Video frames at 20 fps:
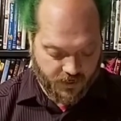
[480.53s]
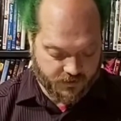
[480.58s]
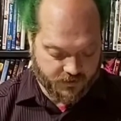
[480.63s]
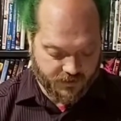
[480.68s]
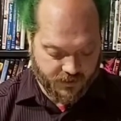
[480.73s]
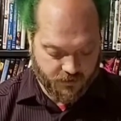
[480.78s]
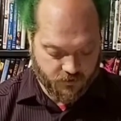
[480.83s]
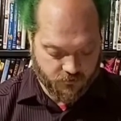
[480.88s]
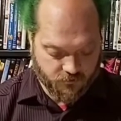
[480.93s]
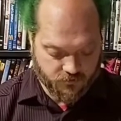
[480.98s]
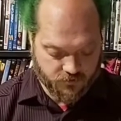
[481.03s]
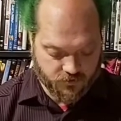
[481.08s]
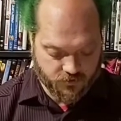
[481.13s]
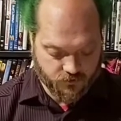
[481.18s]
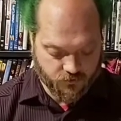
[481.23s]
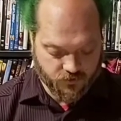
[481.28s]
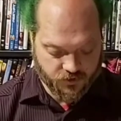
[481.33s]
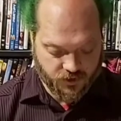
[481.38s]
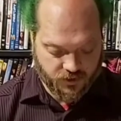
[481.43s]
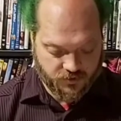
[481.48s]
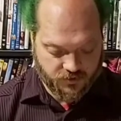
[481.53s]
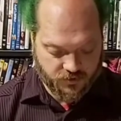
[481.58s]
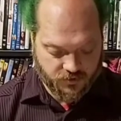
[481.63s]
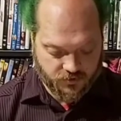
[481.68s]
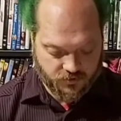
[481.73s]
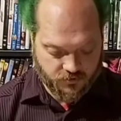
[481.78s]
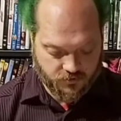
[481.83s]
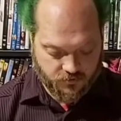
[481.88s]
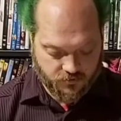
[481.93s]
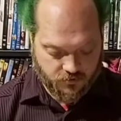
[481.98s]
back down to adjust
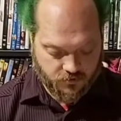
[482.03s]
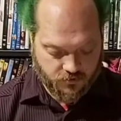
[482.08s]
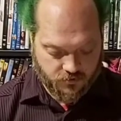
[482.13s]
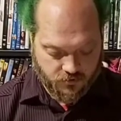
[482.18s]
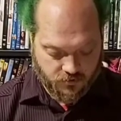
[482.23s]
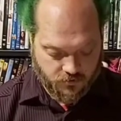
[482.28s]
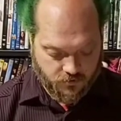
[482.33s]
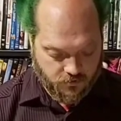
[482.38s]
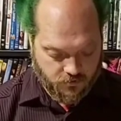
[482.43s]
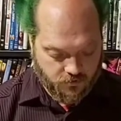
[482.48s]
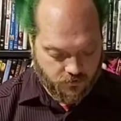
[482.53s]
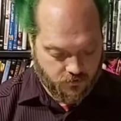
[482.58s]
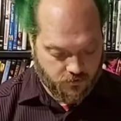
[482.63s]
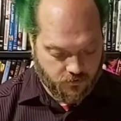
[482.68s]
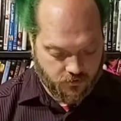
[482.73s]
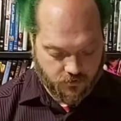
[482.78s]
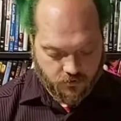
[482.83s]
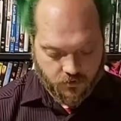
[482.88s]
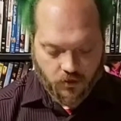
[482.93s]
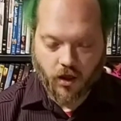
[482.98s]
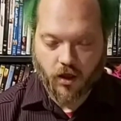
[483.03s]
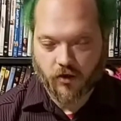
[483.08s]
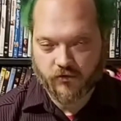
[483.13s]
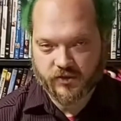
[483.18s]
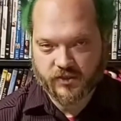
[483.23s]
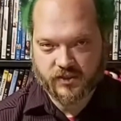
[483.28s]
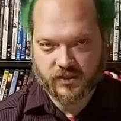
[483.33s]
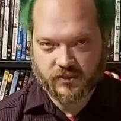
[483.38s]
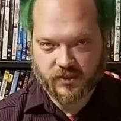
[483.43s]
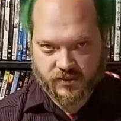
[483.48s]
it.
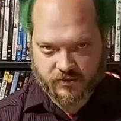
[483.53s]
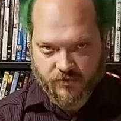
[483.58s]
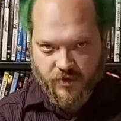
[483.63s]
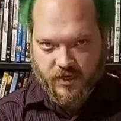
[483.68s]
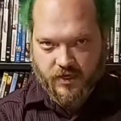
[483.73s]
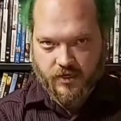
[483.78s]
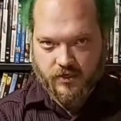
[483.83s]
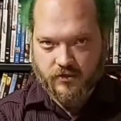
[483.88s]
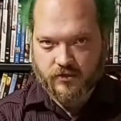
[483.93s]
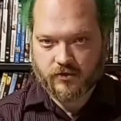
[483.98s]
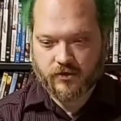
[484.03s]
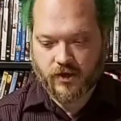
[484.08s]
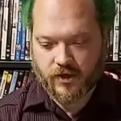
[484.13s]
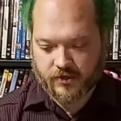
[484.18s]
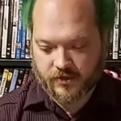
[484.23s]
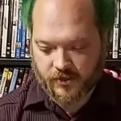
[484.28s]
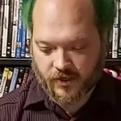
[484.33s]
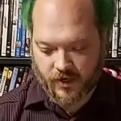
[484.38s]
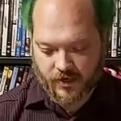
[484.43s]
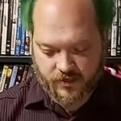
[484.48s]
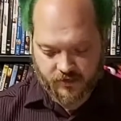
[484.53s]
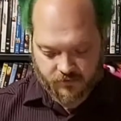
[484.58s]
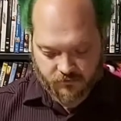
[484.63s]
Obviously, let's make it 99.